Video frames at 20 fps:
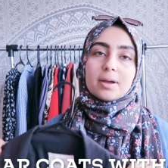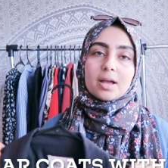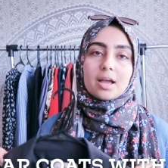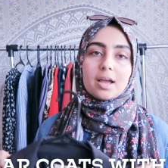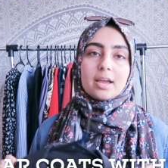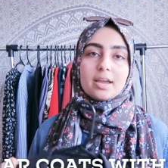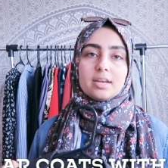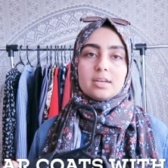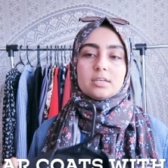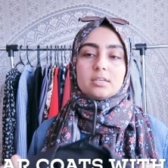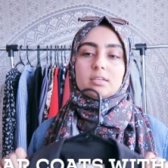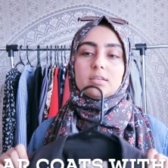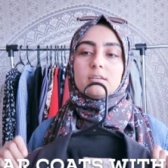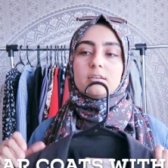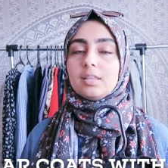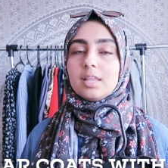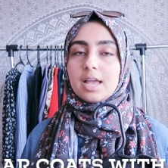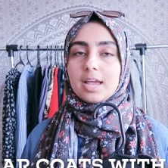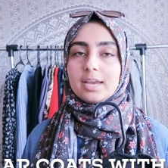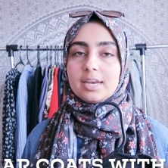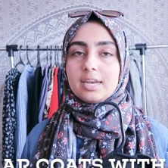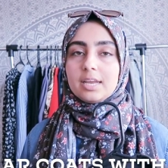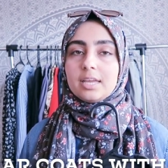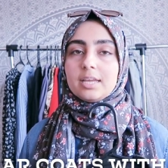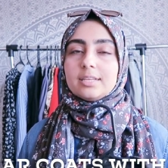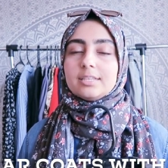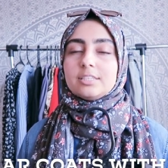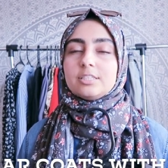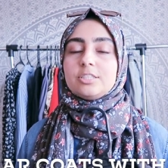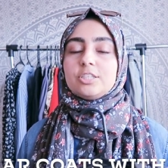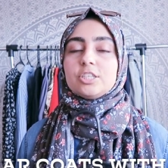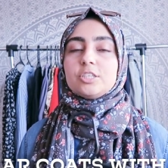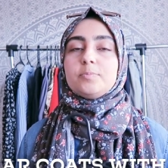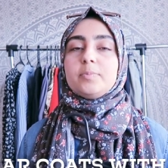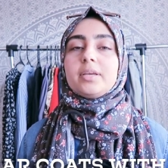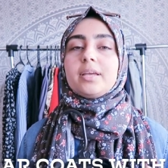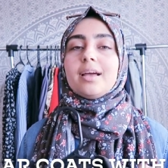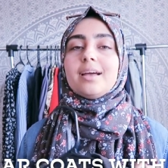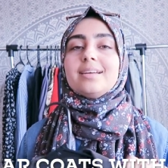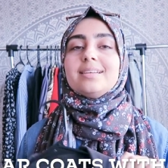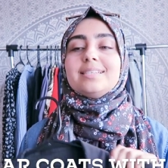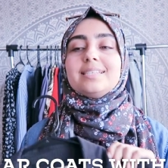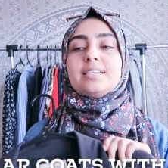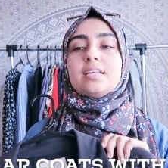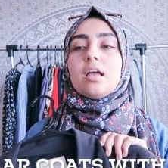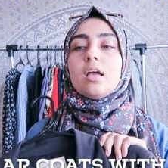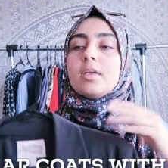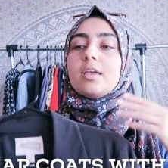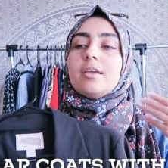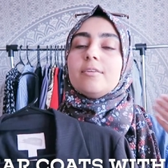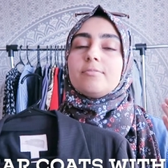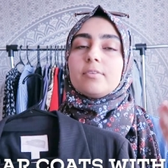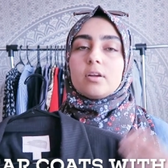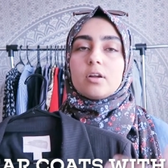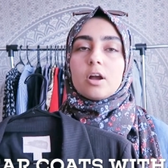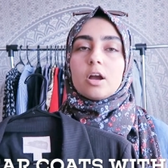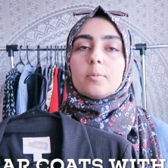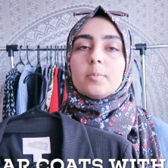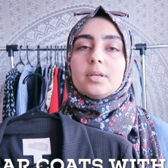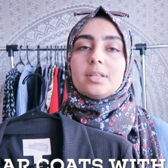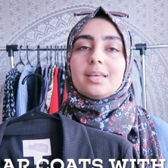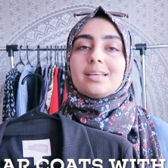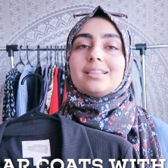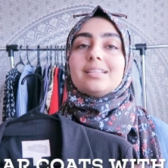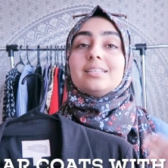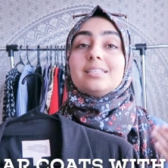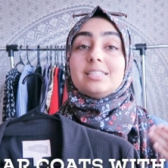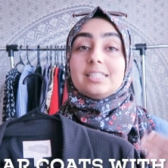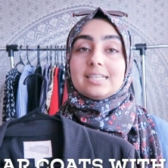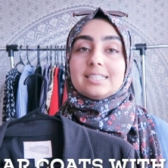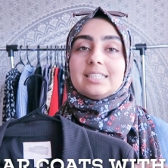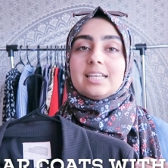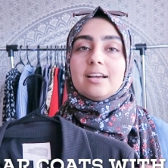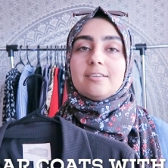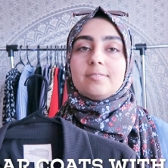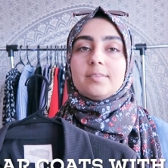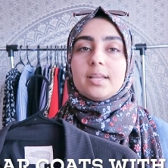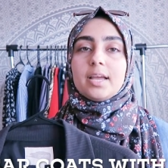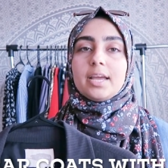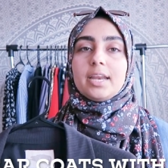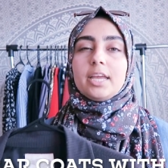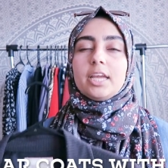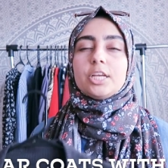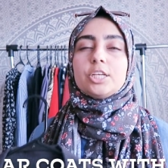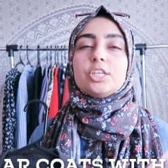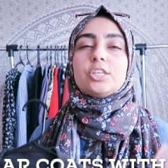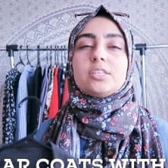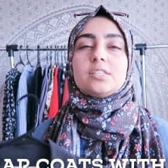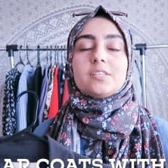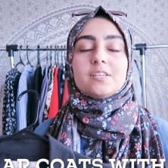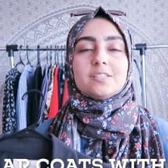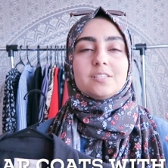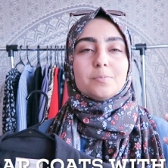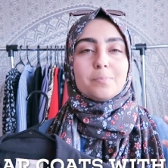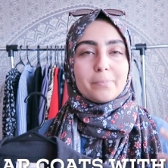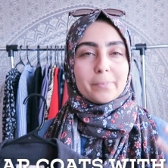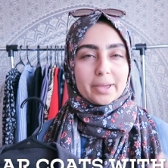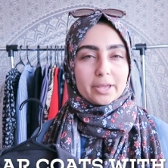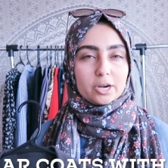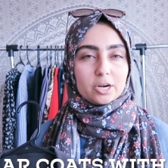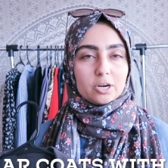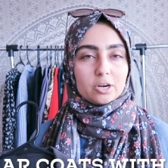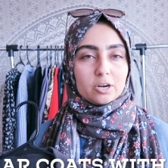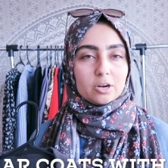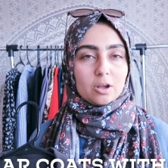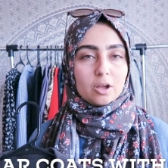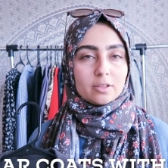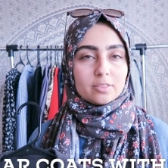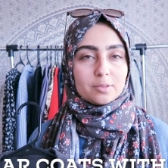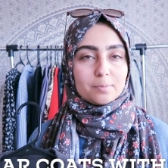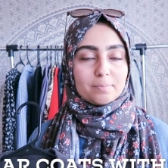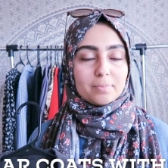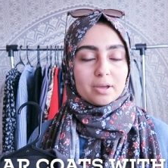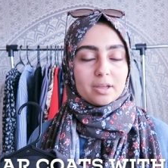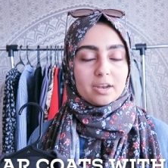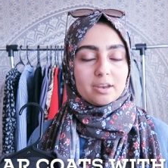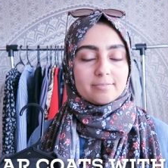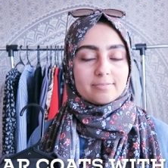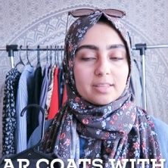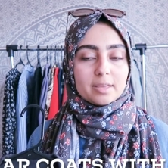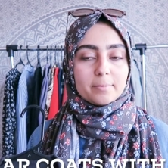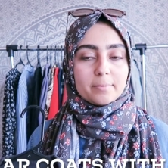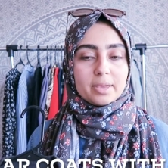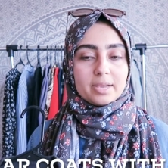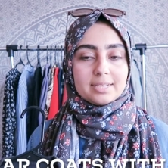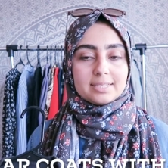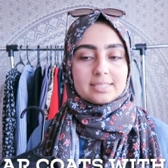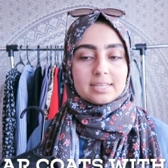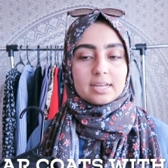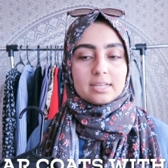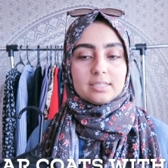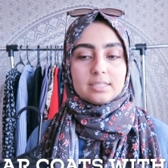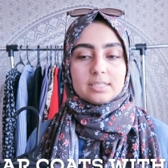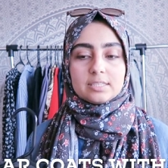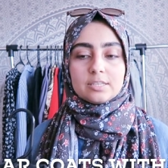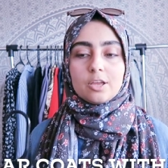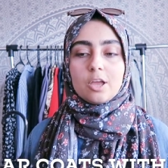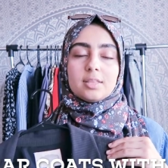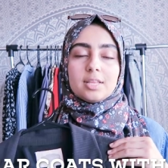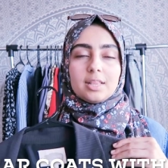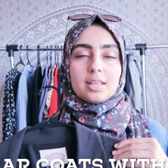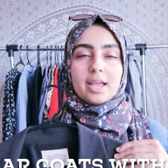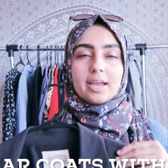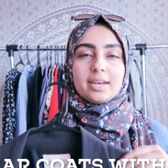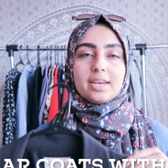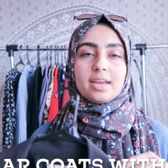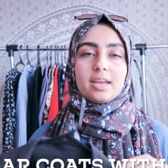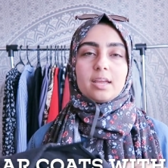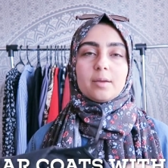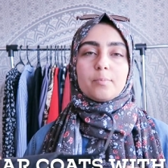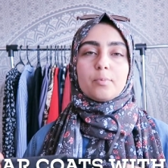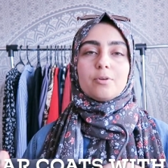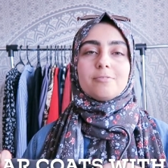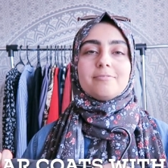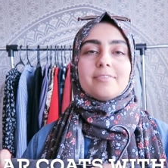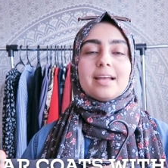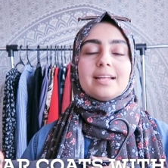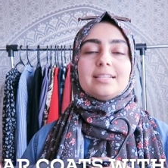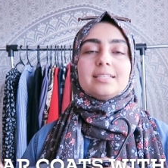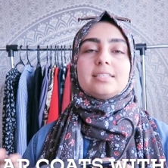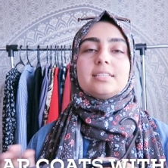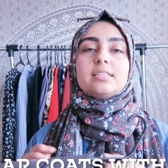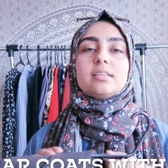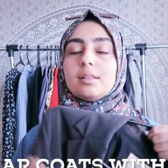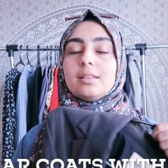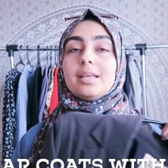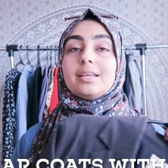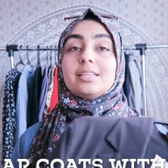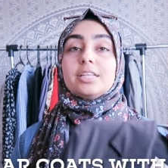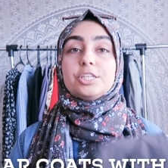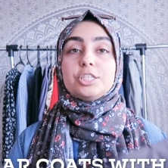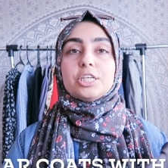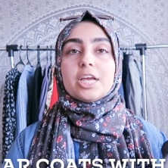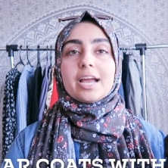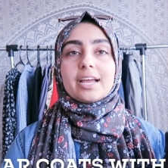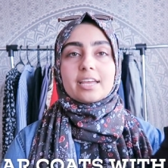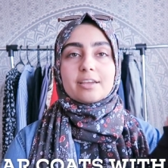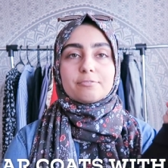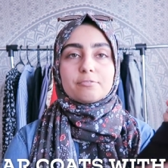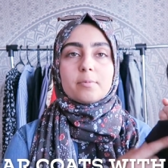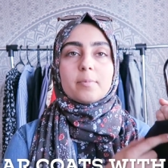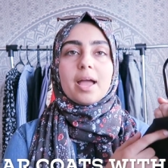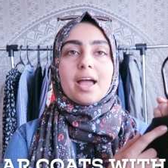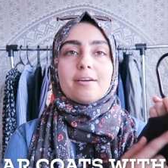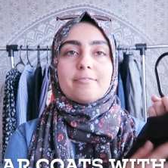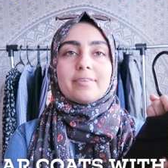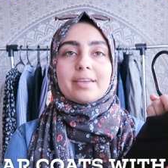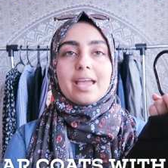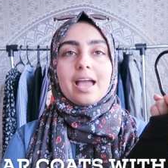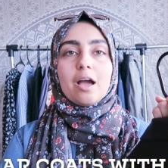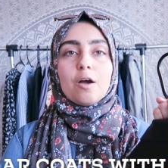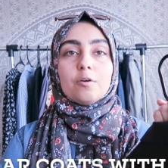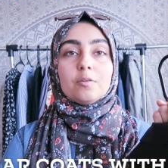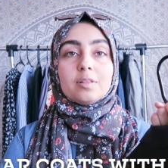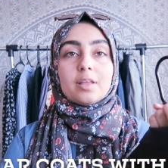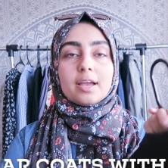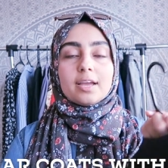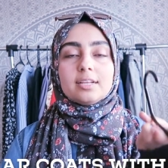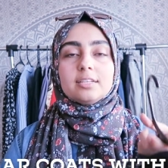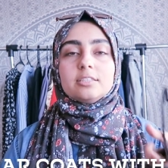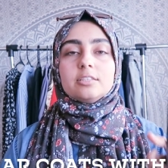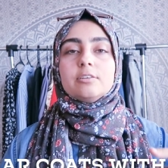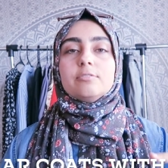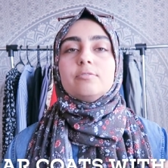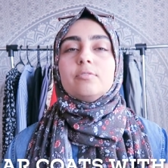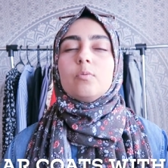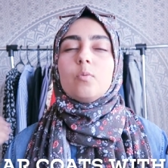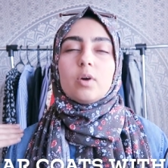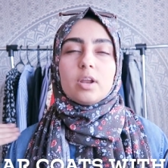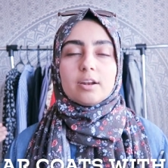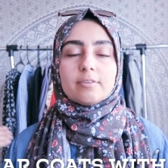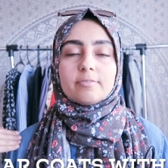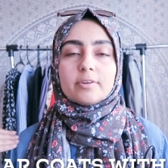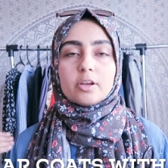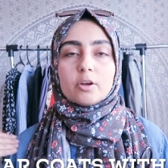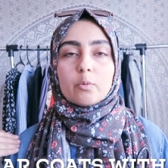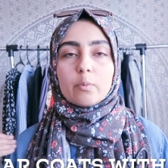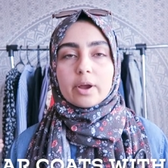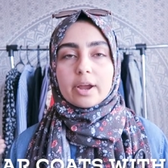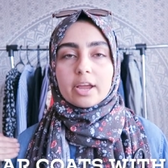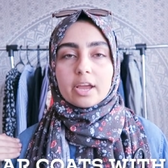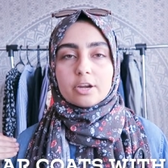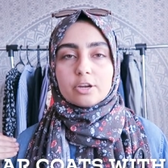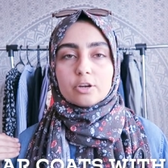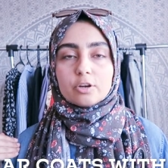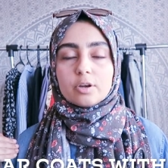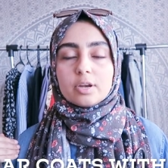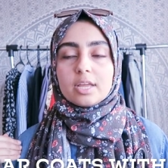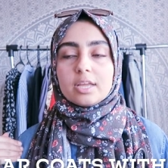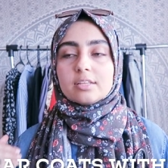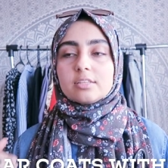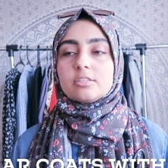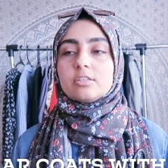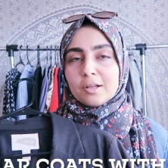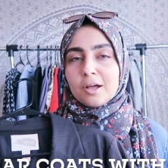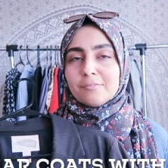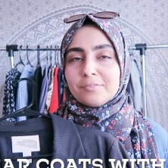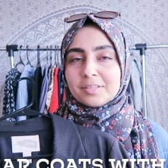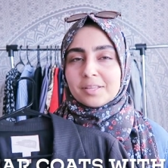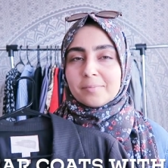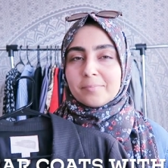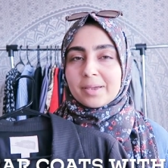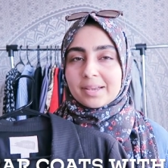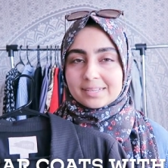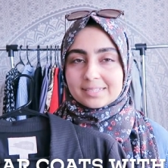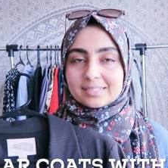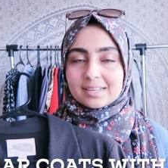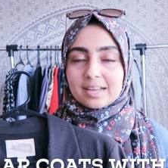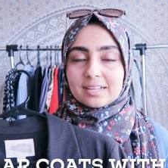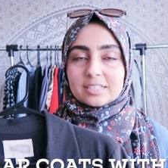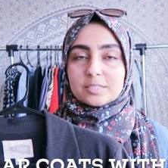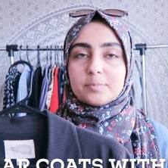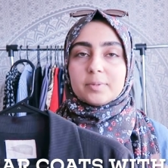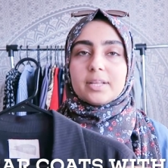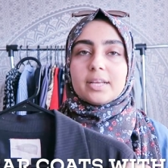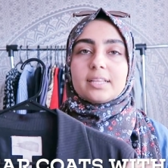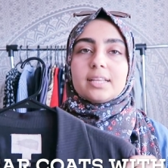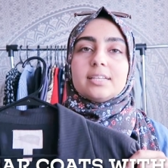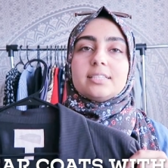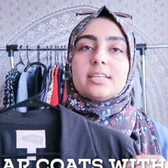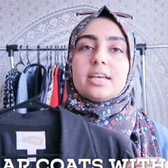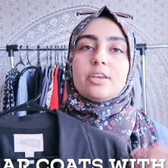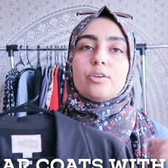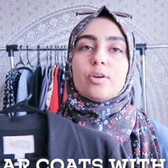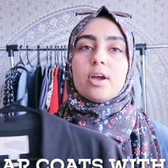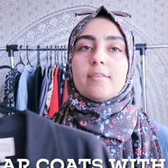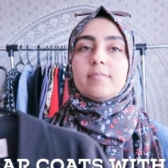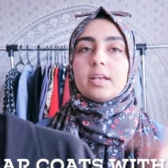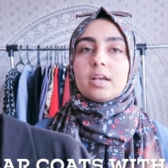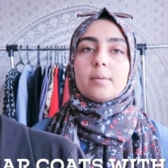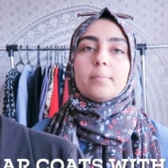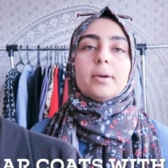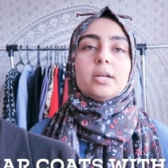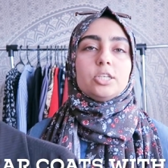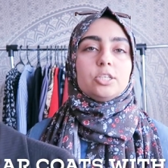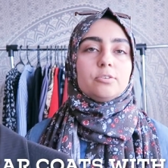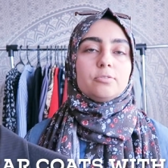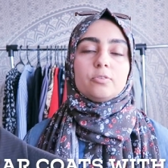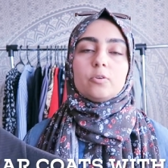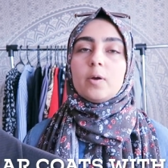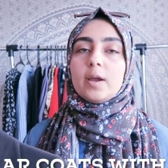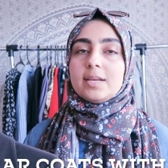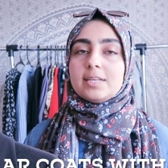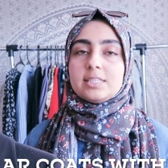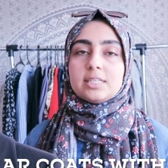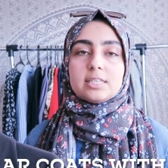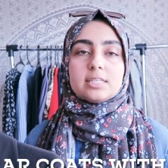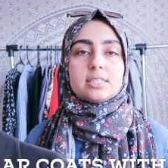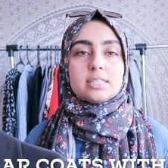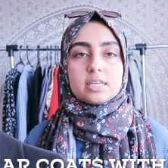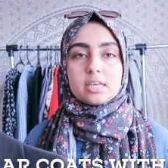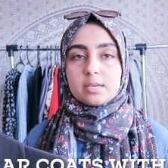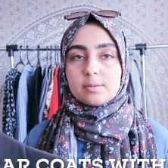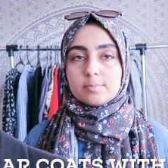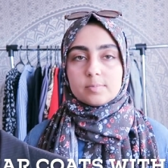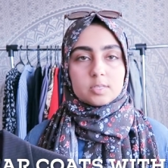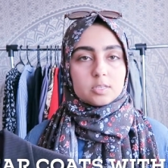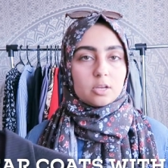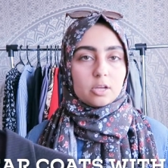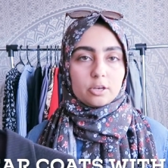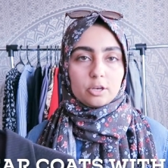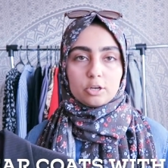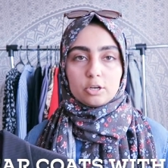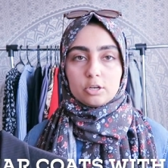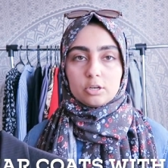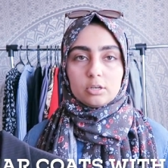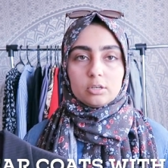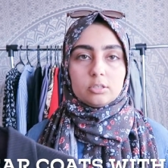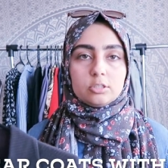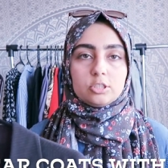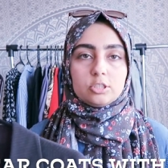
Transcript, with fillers: behind lining is just because if a garment like this does have lining, it just sits better on the body, if that makes sense. The lining prevents like the jacket from having outlines of whatever you're wearing underneath. Hopefully that makes sense. But like, let's say you have like a bunch of crazy seams on your